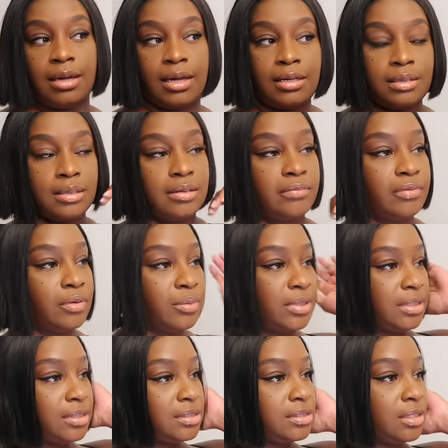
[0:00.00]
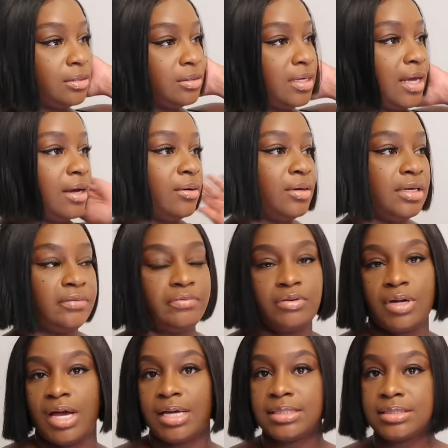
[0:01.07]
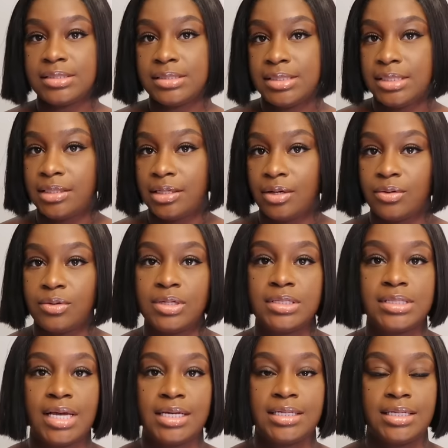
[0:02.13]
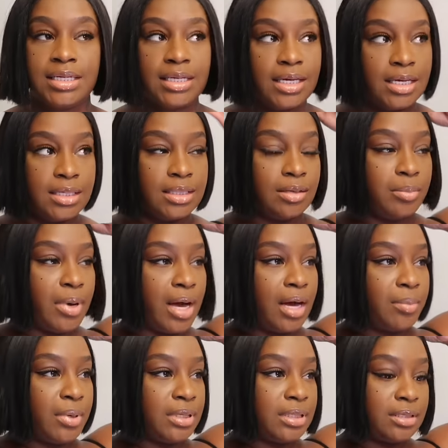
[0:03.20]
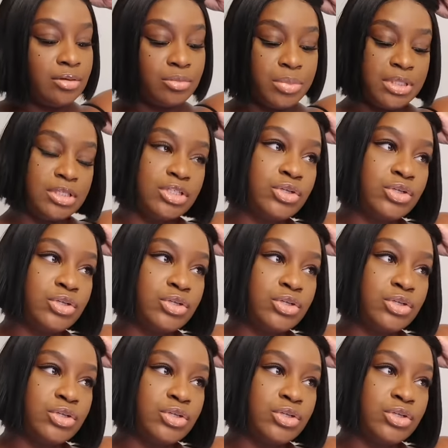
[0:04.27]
I love the way that it turned out. If you guys didn't notice, I did cut the bob a little bit